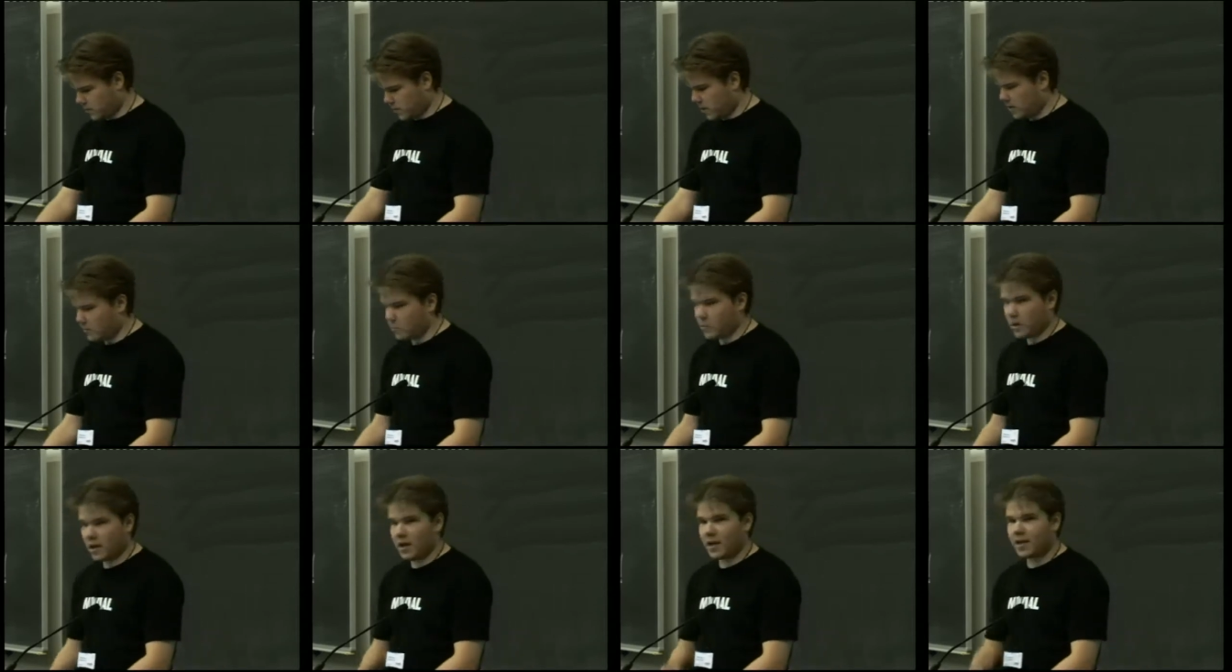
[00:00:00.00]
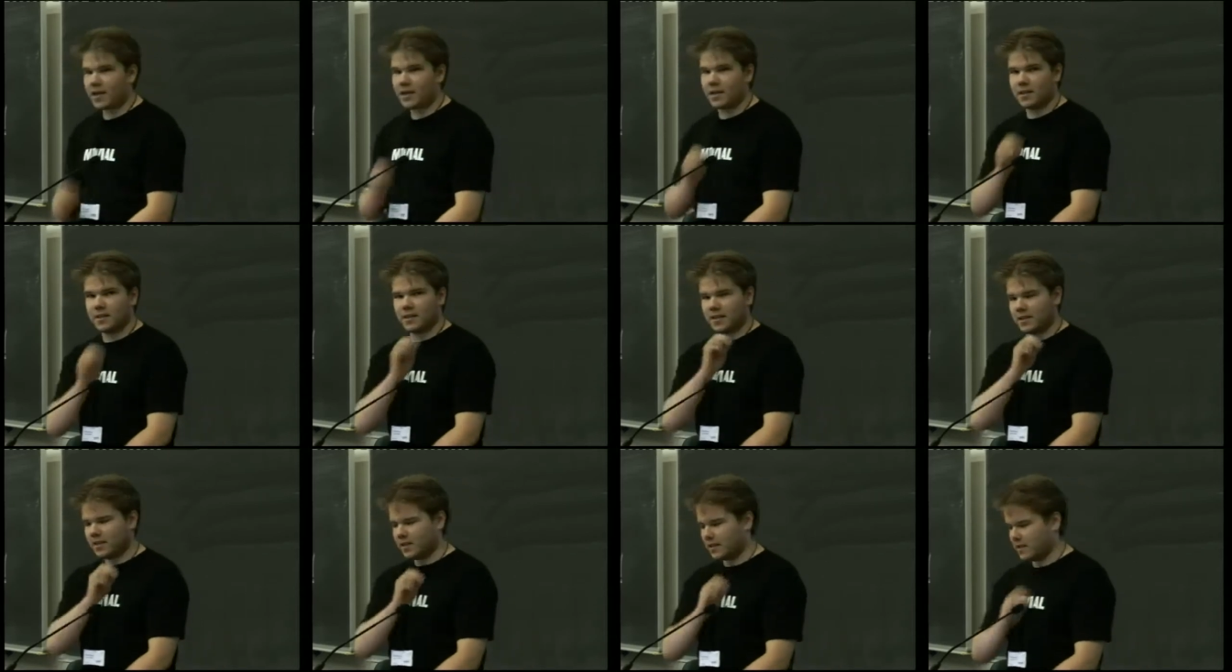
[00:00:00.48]
Well, at
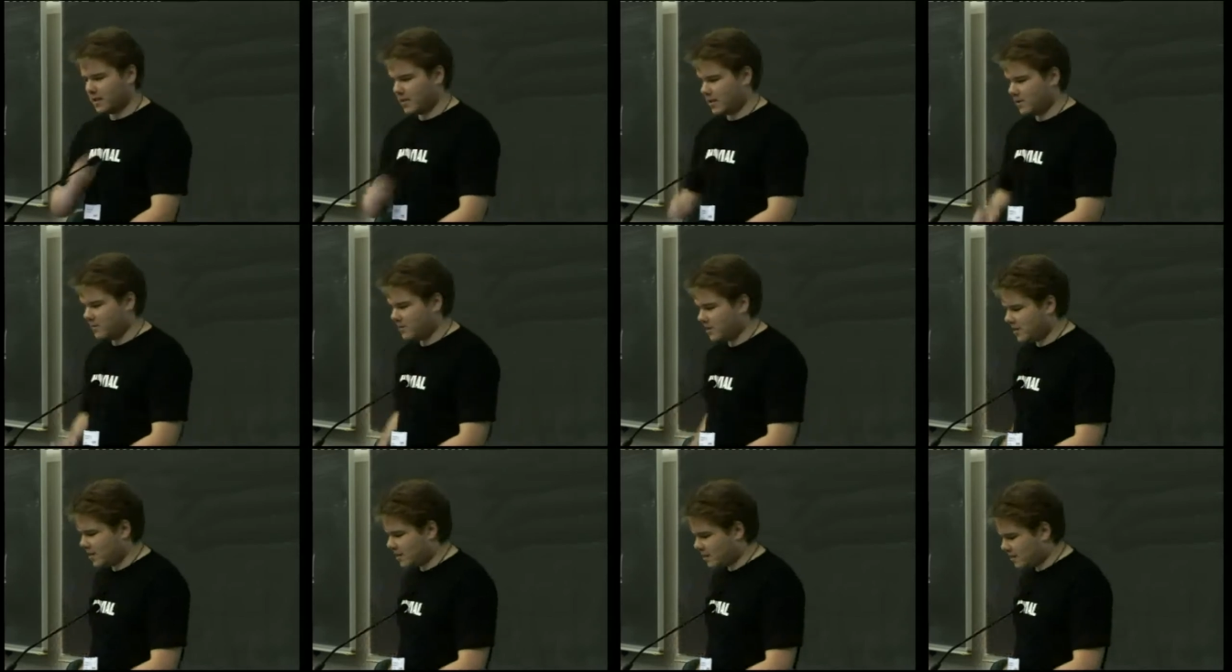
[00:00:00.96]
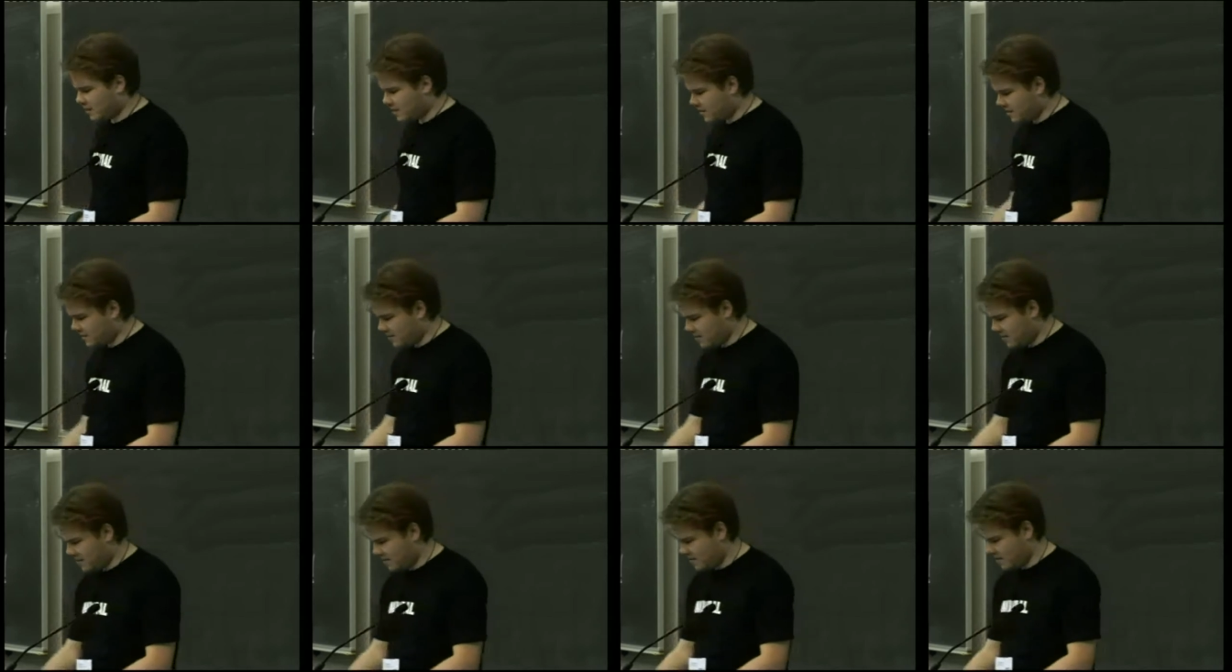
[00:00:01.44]
least it is interesting.
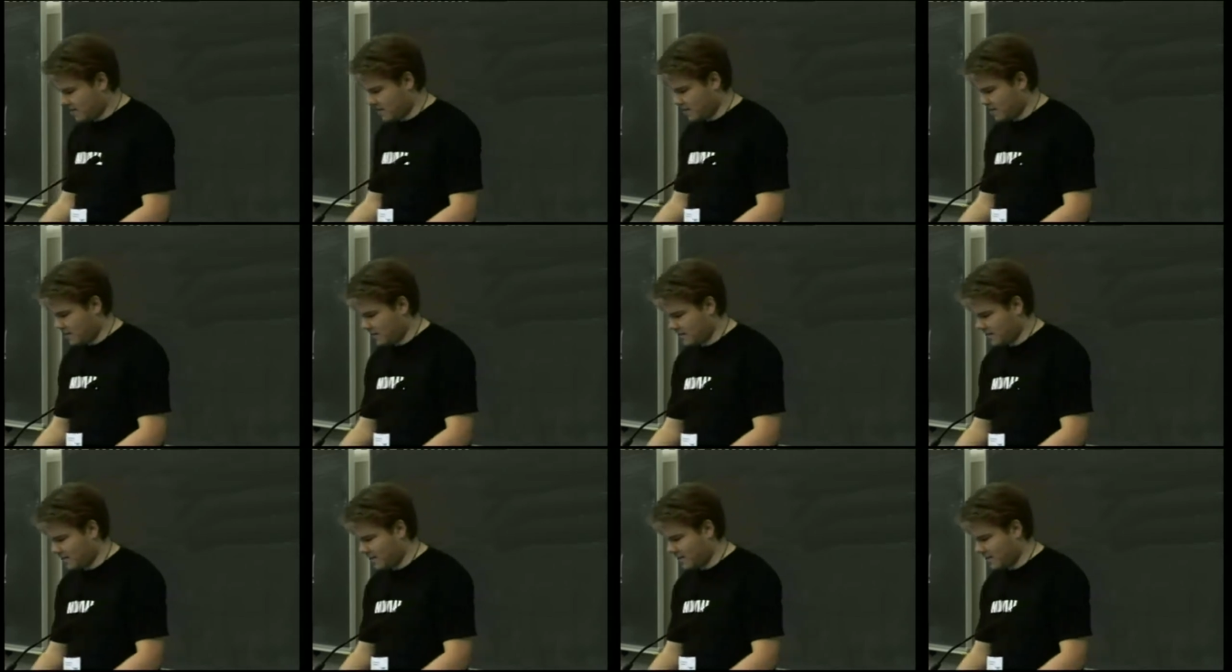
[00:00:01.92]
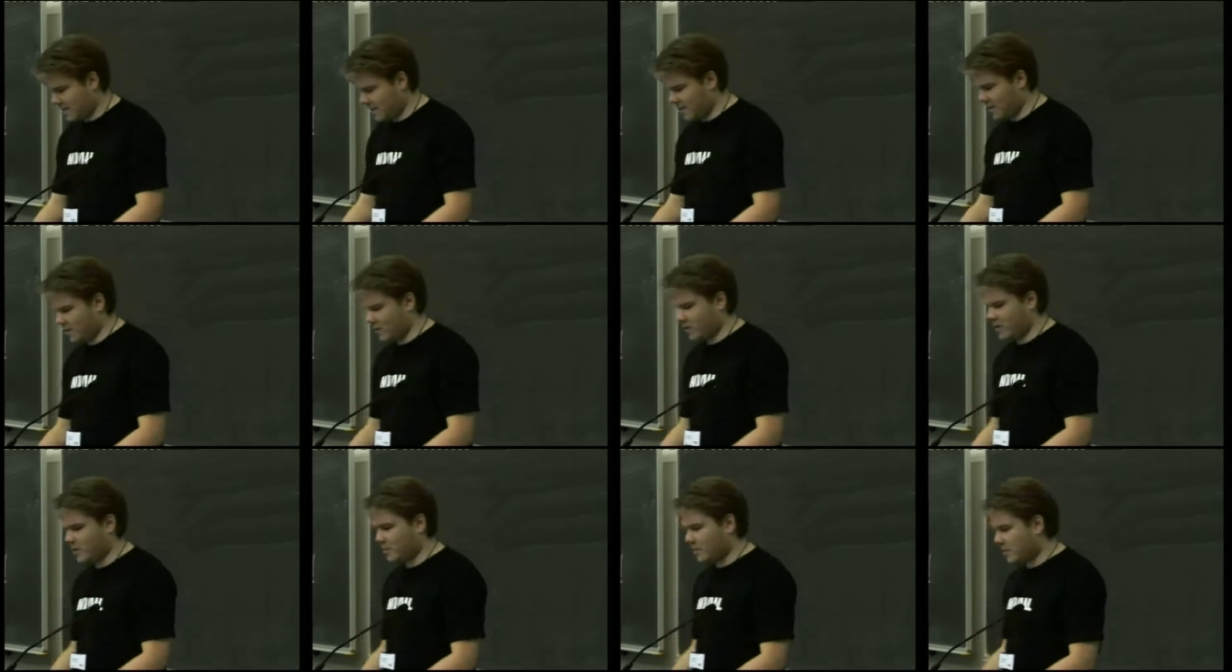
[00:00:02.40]
I
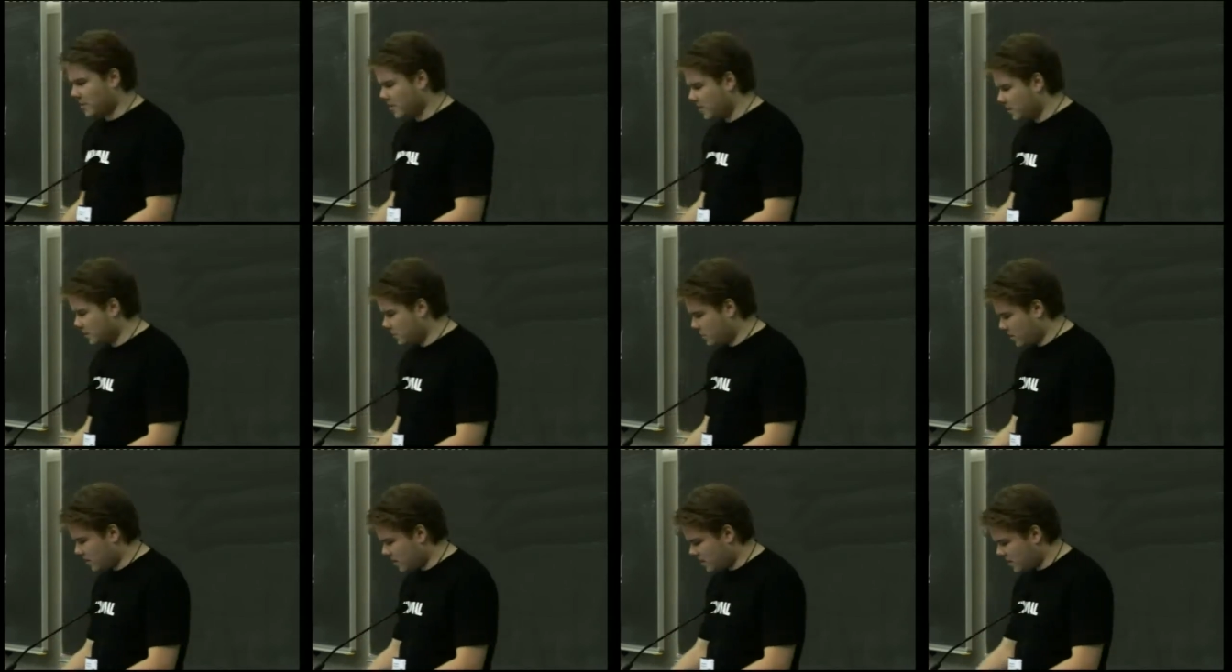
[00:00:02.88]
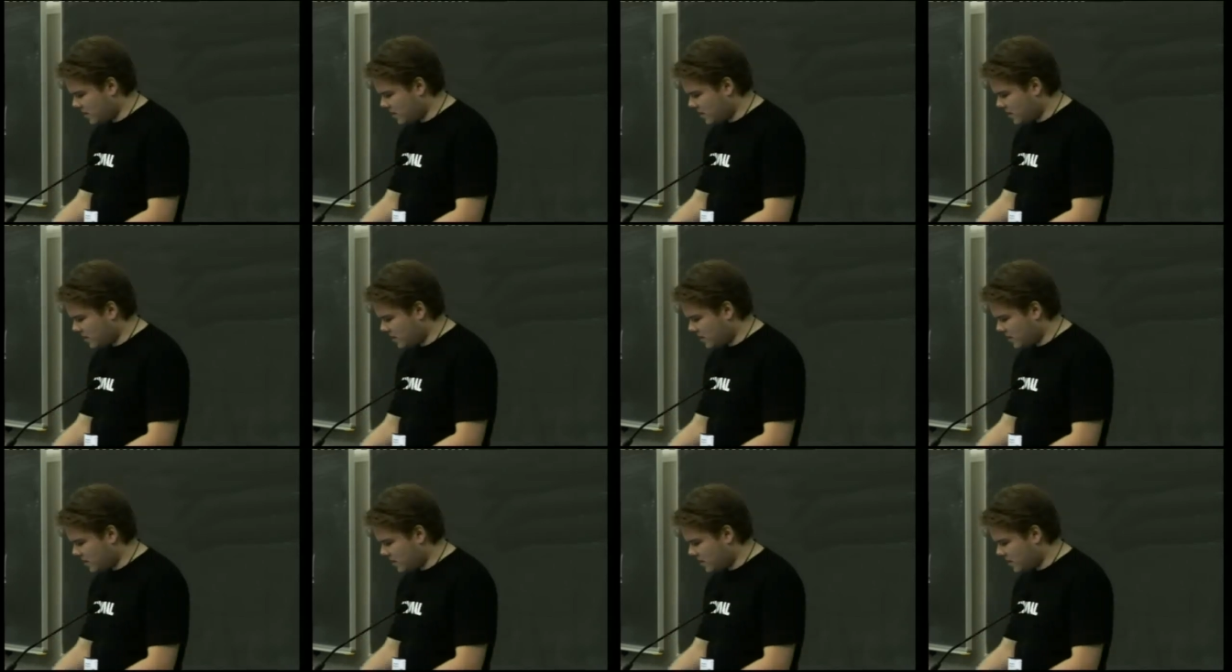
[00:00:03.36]
don't know about this one.